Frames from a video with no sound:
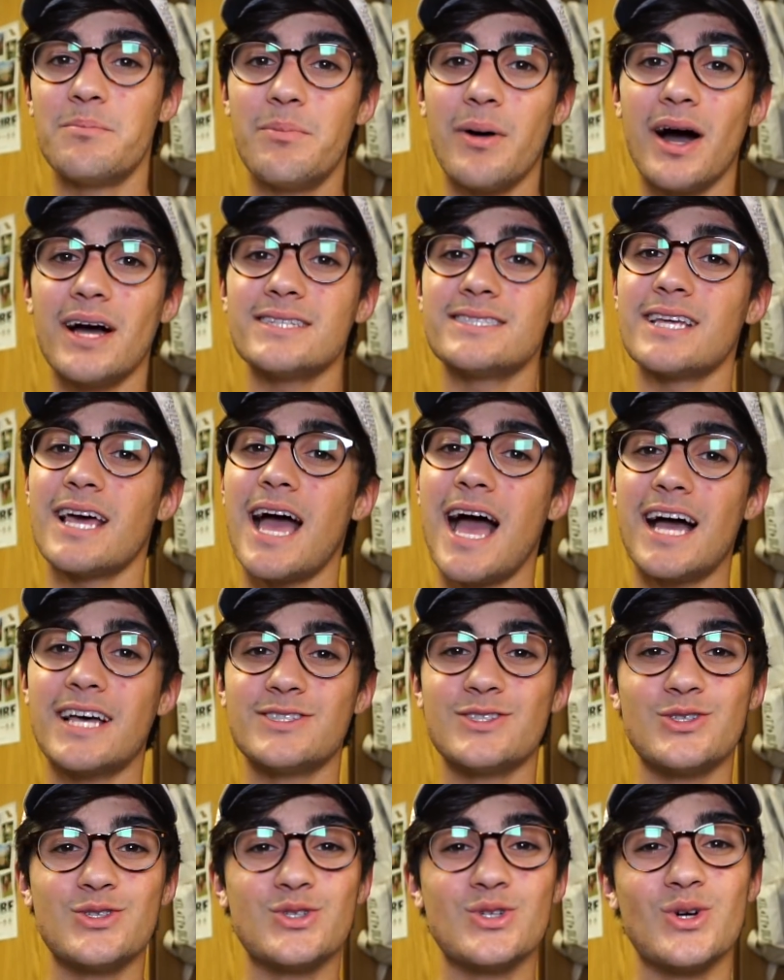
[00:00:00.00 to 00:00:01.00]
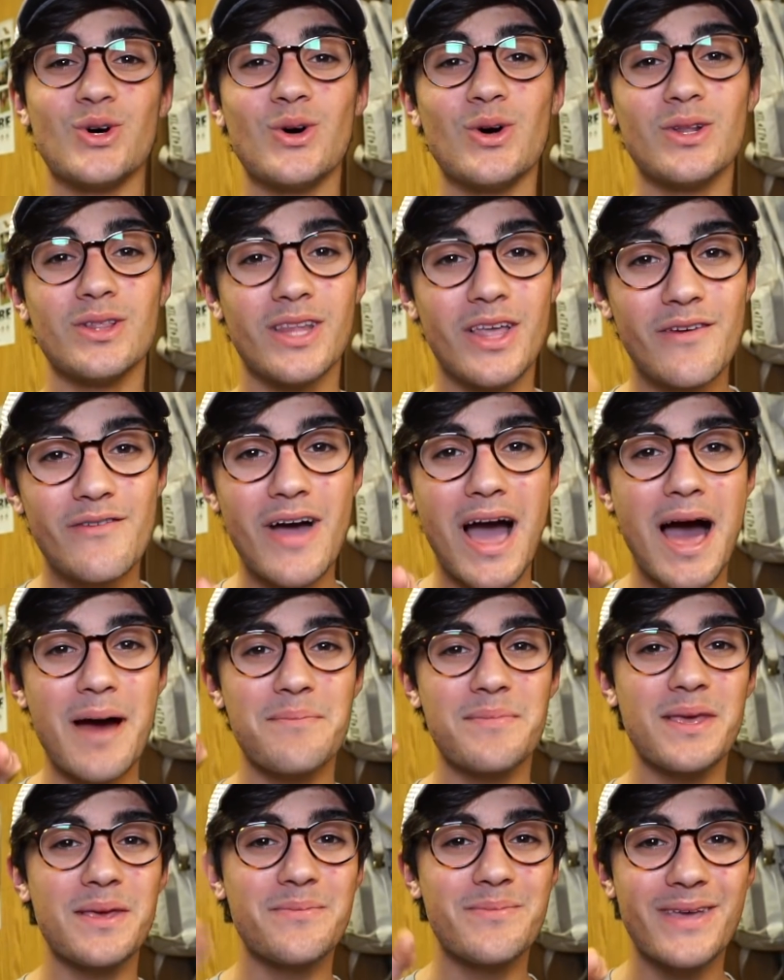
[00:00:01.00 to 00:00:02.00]
But as usual, live
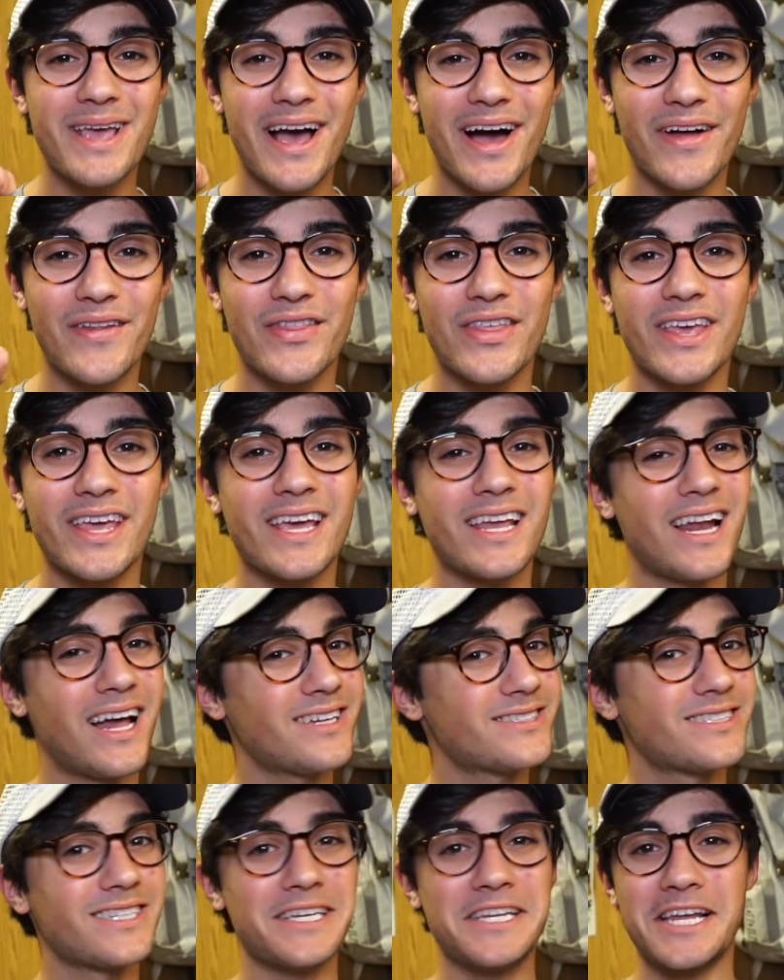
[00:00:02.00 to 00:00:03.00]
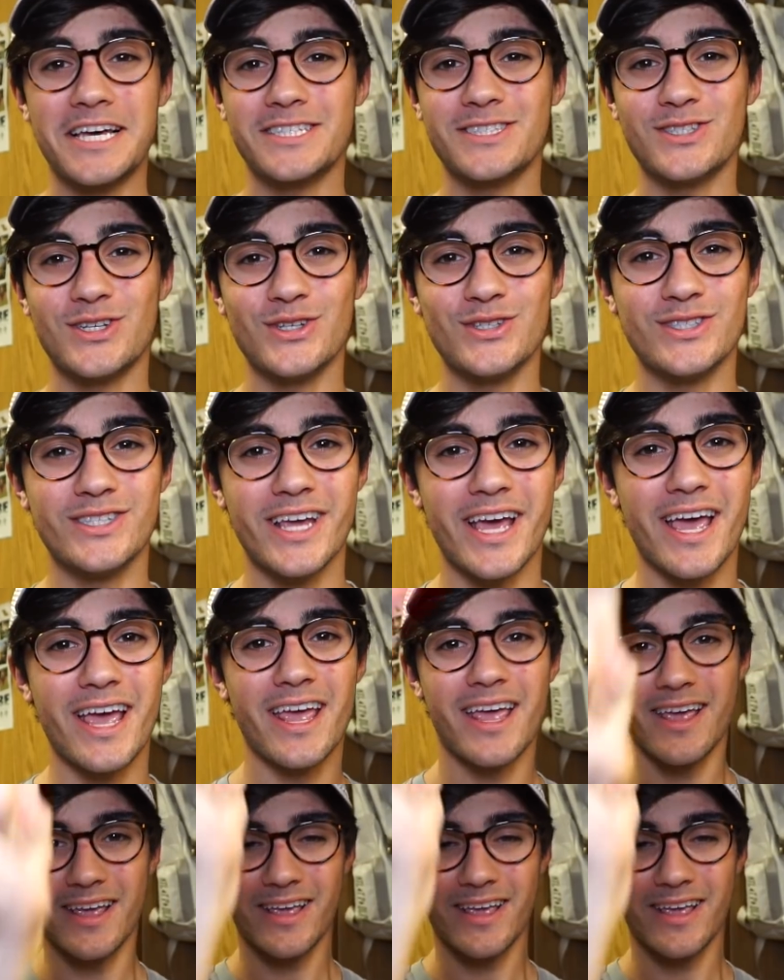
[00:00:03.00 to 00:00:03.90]
happy, be healthy, and I'll see you next Tuesday.